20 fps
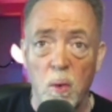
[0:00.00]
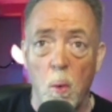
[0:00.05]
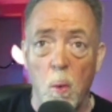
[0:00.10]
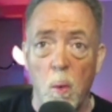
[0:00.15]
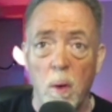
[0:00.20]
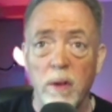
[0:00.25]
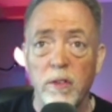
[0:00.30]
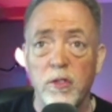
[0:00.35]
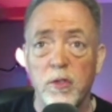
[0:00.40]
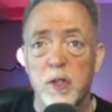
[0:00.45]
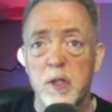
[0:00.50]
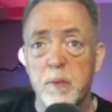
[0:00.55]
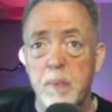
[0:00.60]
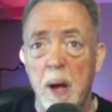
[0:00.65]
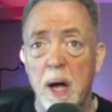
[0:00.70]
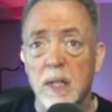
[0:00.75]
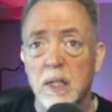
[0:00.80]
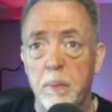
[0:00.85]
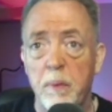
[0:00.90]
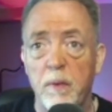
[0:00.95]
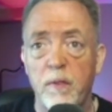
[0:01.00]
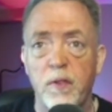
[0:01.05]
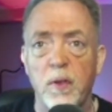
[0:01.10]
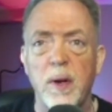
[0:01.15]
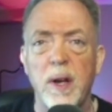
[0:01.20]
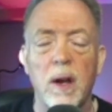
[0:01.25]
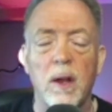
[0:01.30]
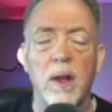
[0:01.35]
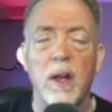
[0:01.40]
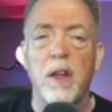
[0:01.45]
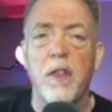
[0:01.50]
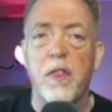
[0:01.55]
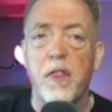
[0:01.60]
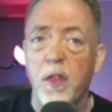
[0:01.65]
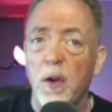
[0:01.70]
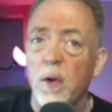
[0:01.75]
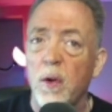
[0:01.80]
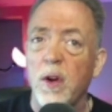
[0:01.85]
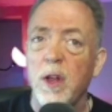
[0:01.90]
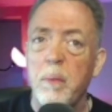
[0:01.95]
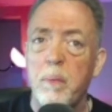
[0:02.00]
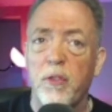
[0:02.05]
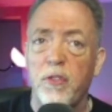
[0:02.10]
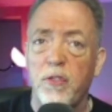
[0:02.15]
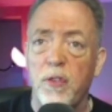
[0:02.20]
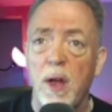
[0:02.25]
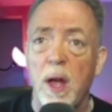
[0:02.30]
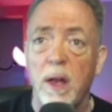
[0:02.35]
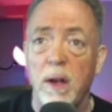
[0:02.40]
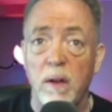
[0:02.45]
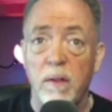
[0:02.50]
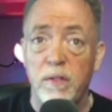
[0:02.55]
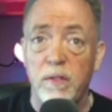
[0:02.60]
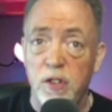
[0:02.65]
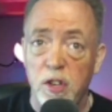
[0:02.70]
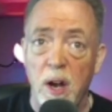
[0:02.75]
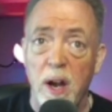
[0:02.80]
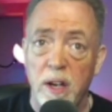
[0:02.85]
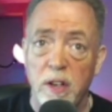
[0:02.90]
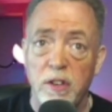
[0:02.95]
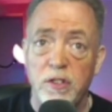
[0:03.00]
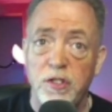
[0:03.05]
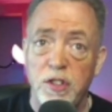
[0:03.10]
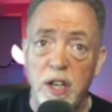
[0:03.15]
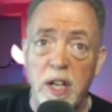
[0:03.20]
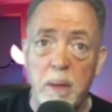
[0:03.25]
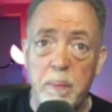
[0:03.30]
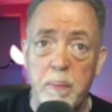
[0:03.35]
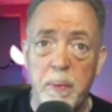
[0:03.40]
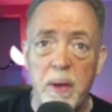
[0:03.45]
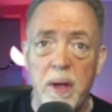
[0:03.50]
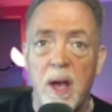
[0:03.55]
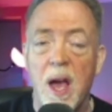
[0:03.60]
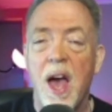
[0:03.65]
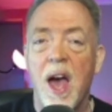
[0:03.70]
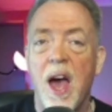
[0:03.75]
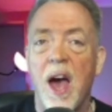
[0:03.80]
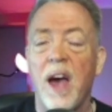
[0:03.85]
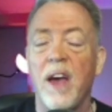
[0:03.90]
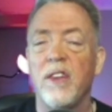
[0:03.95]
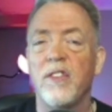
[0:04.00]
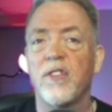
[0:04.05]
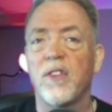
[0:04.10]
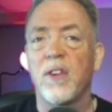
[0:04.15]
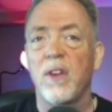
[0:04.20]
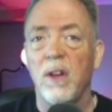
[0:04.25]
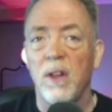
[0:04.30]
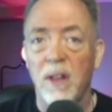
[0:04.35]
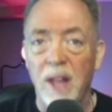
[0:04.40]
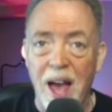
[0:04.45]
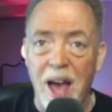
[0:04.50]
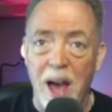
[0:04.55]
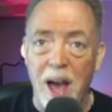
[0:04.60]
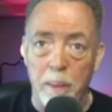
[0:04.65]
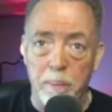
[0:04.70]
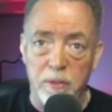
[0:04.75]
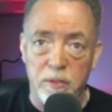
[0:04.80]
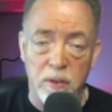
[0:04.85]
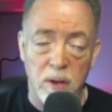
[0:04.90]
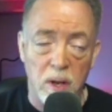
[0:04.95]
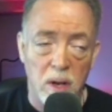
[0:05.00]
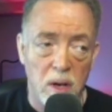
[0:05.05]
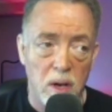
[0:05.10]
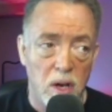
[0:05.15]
once responsible for nearly 30% of China's GDP, has collapsed,